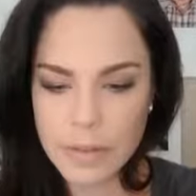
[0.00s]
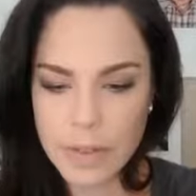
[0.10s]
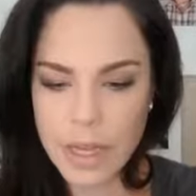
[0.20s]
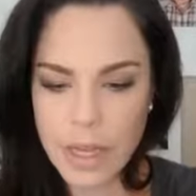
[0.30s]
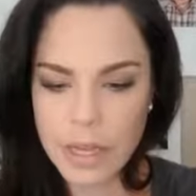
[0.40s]

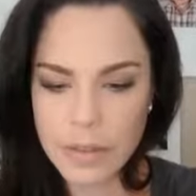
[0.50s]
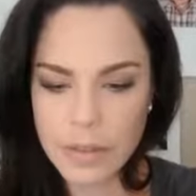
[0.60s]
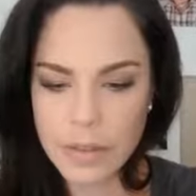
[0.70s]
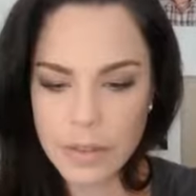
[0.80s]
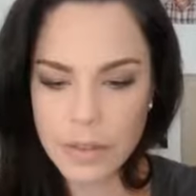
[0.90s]
that
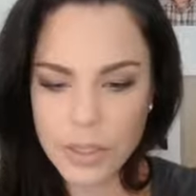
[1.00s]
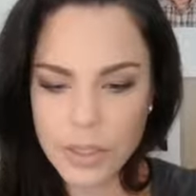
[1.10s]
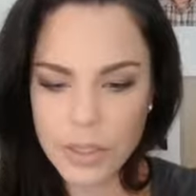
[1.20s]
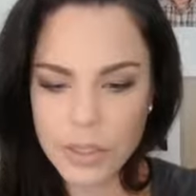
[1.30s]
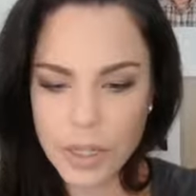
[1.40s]
isn't under
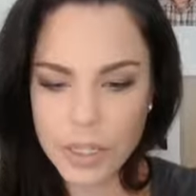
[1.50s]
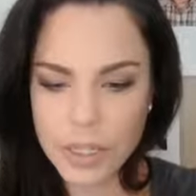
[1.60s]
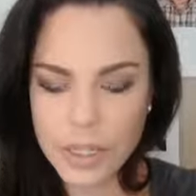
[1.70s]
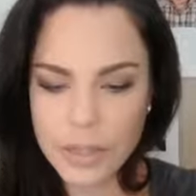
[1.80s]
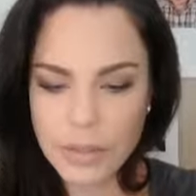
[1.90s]

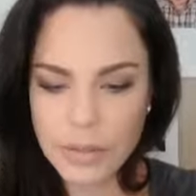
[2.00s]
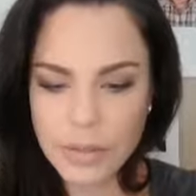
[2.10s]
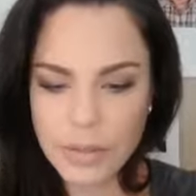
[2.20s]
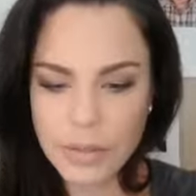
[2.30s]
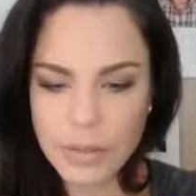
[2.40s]
construction.
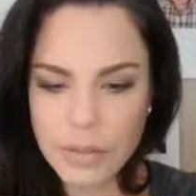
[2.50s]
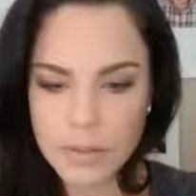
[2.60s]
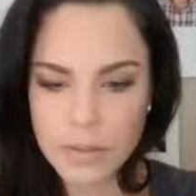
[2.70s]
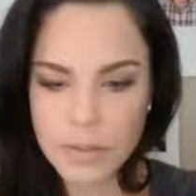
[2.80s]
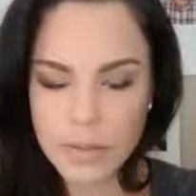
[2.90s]

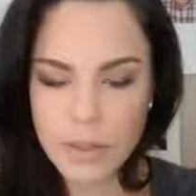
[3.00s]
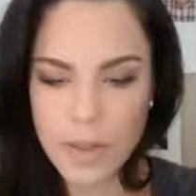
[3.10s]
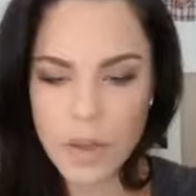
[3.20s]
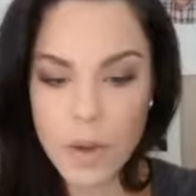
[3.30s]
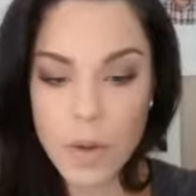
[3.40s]

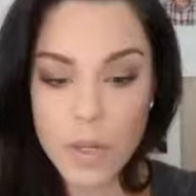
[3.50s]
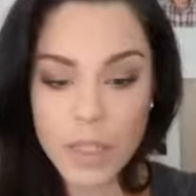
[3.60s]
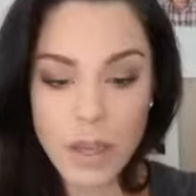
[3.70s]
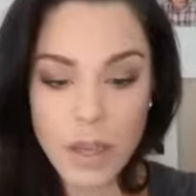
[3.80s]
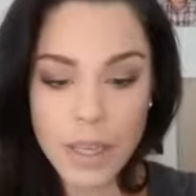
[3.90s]
Oh, a
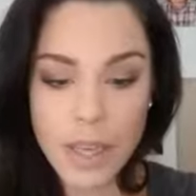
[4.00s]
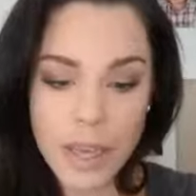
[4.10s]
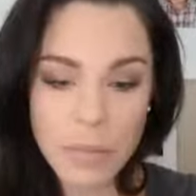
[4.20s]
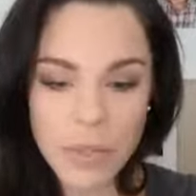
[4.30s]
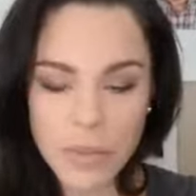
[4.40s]
Todd
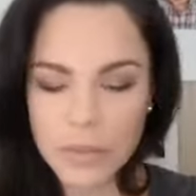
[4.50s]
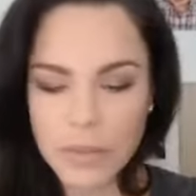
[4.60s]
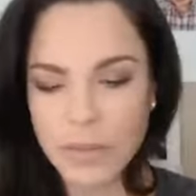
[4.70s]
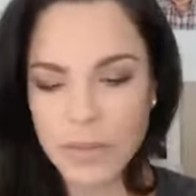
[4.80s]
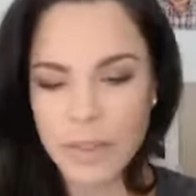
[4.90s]
Campbell.
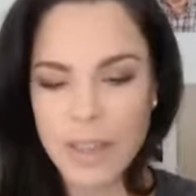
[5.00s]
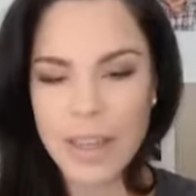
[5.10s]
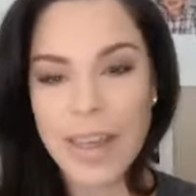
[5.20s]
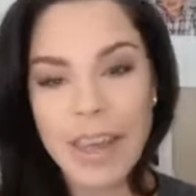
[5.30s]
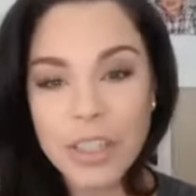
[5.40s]

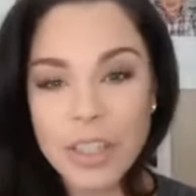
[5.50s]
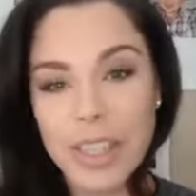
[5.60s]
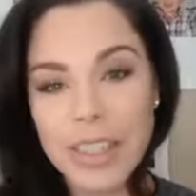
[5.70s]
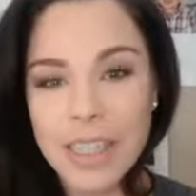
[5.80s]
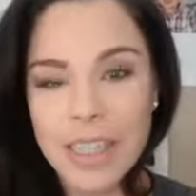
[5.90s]
Hey,
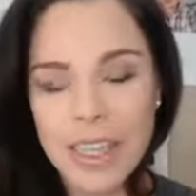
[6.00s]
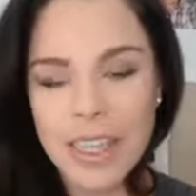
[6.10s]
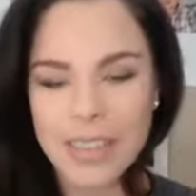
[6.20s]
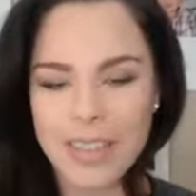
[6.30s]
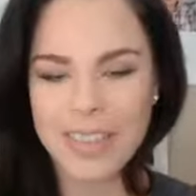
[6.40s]
Tracy.